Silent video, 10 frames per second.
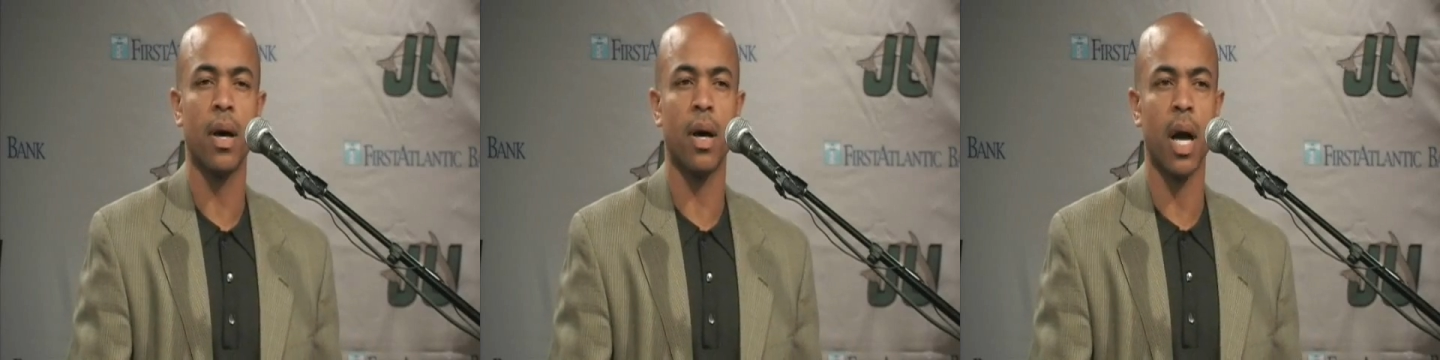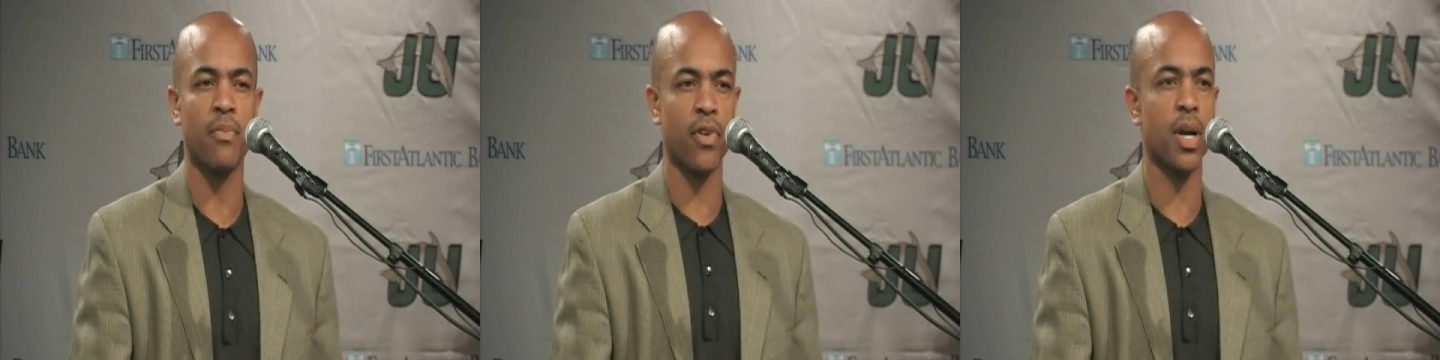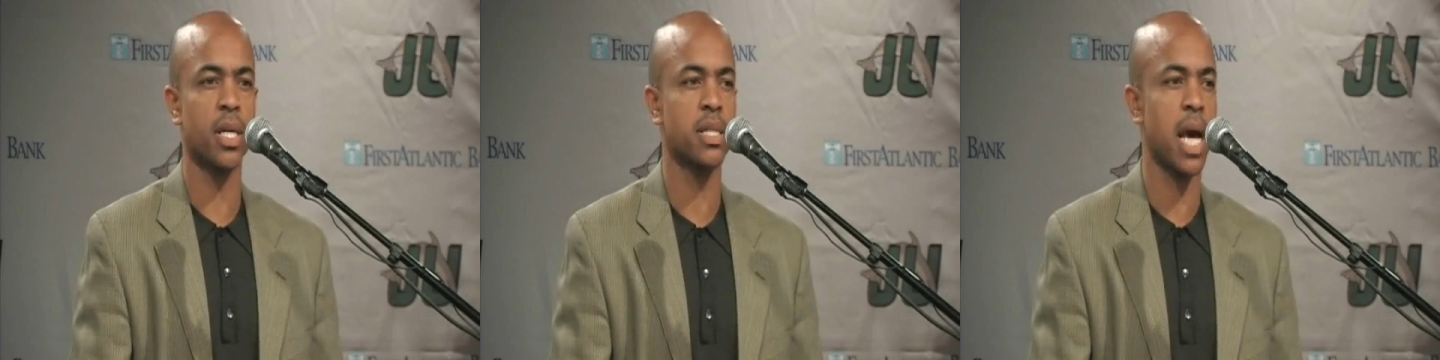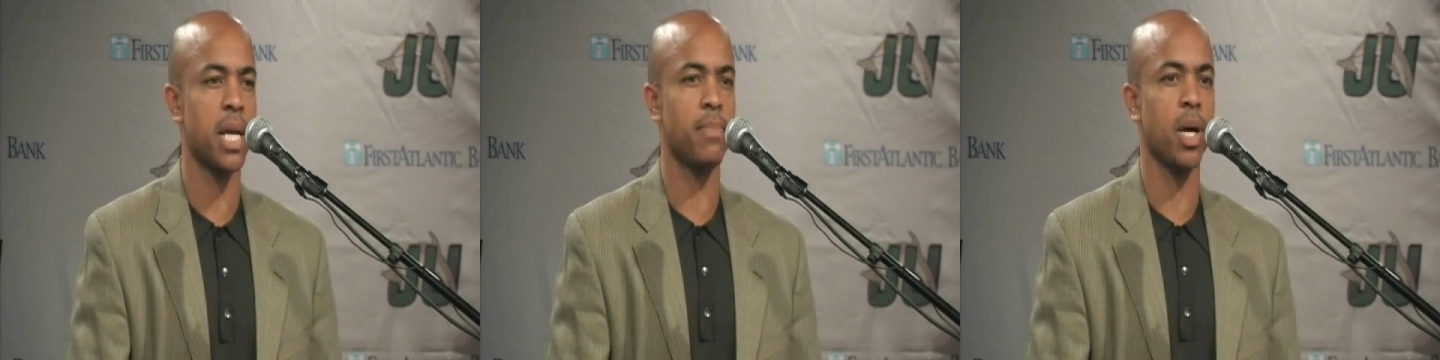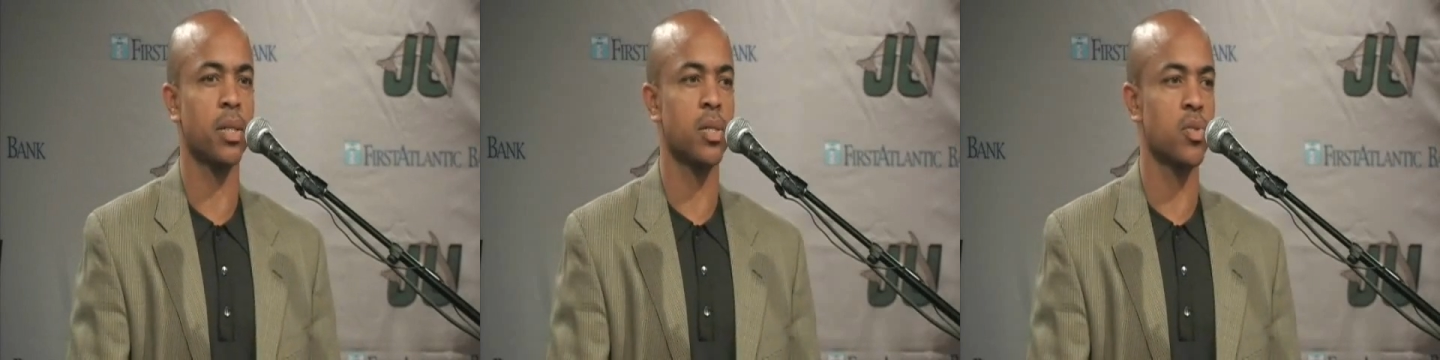I'm very excited
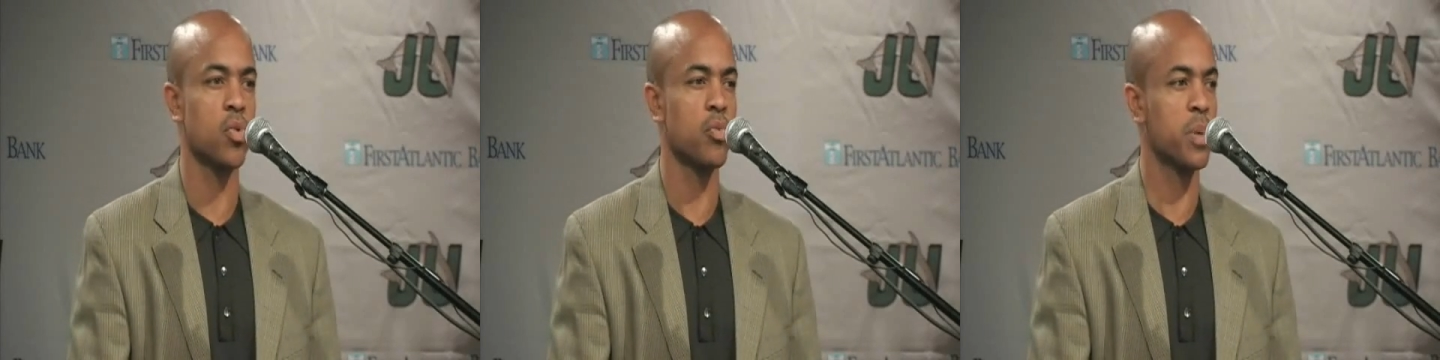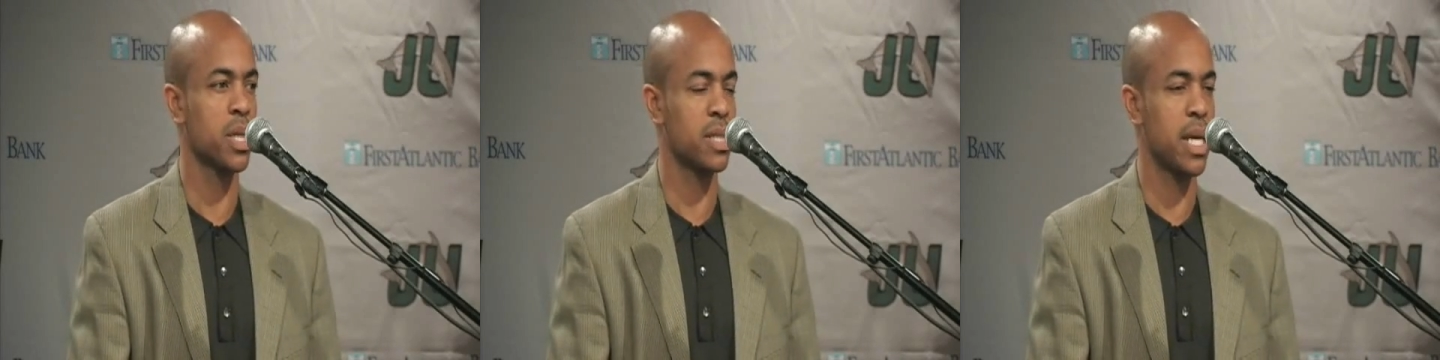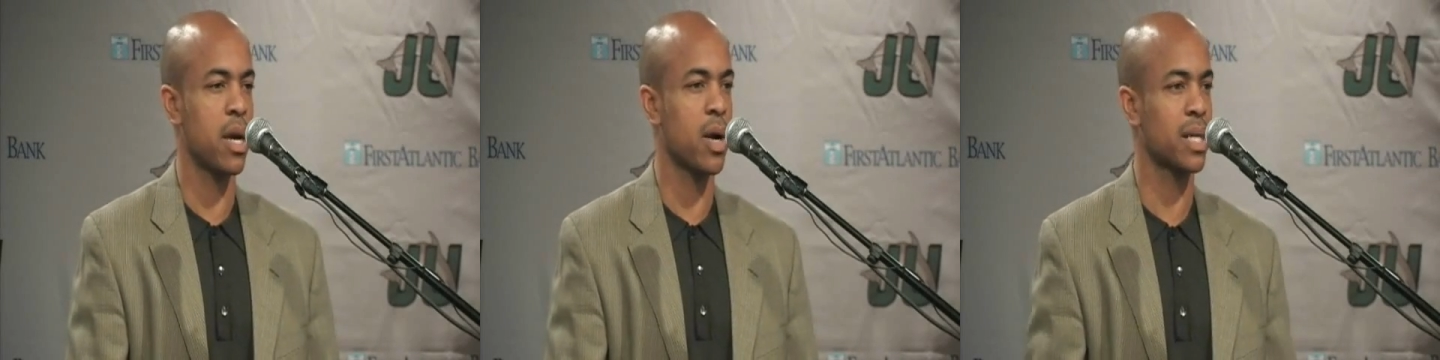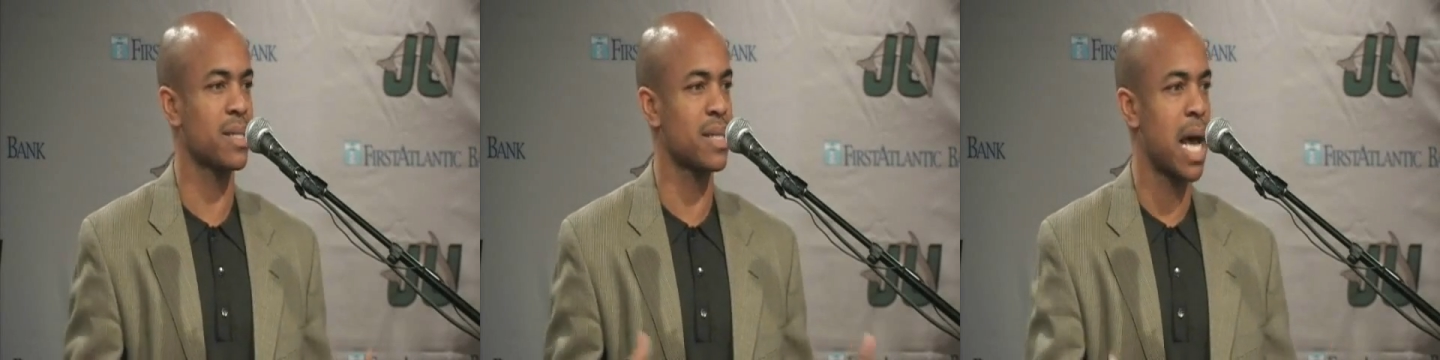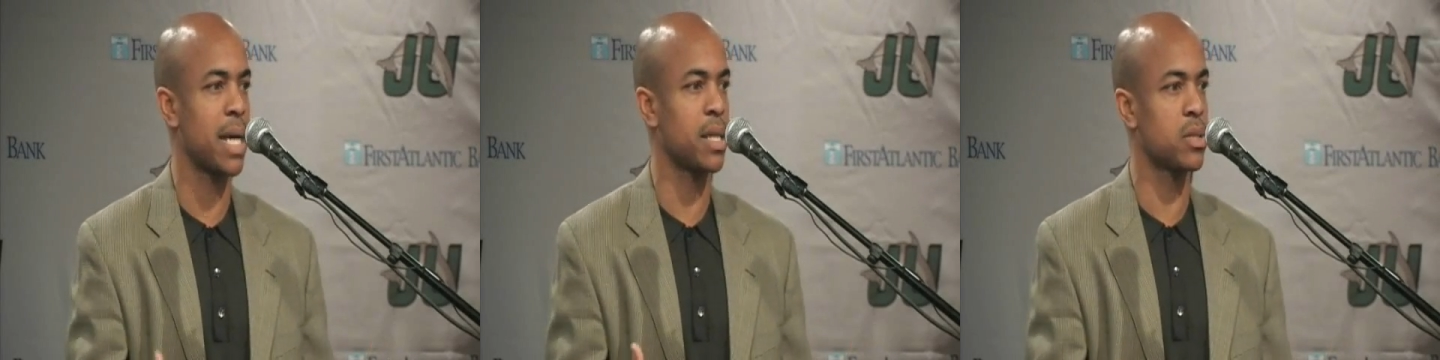about this group because they are
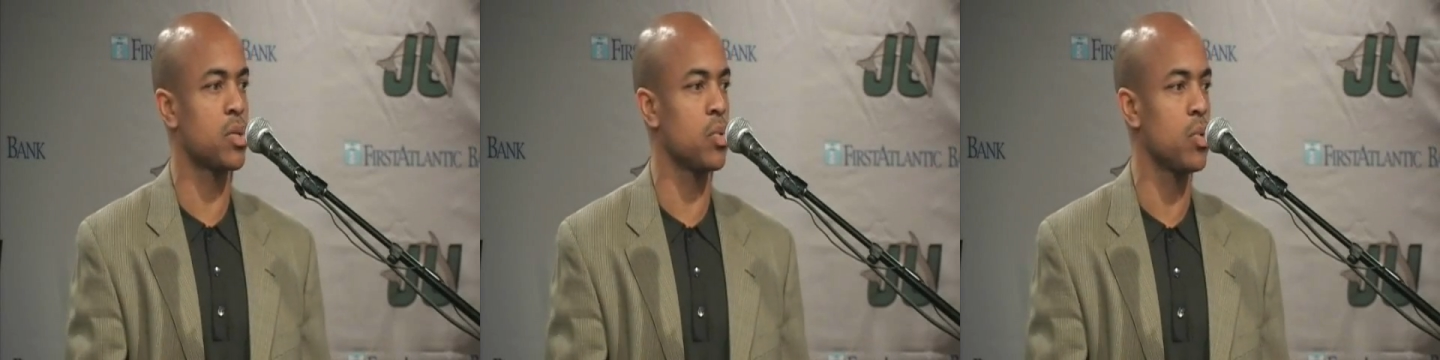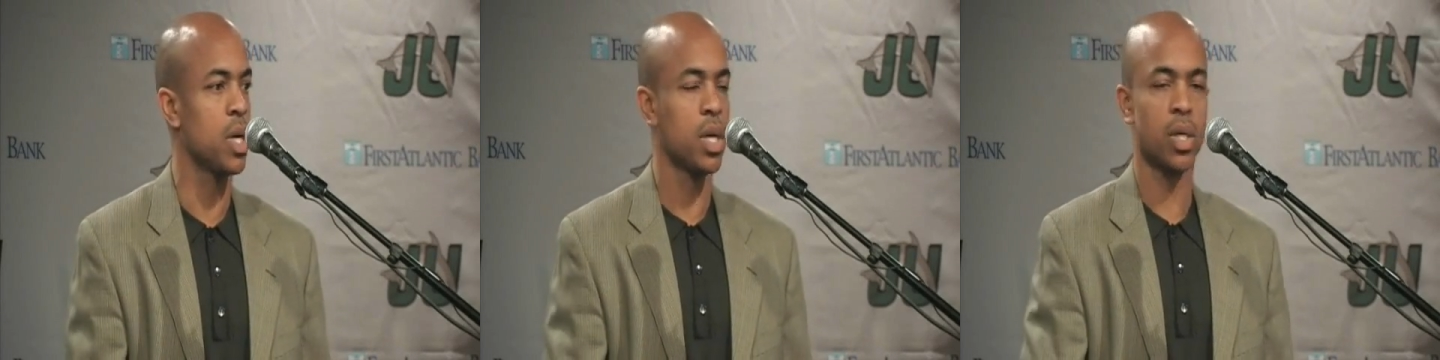excited to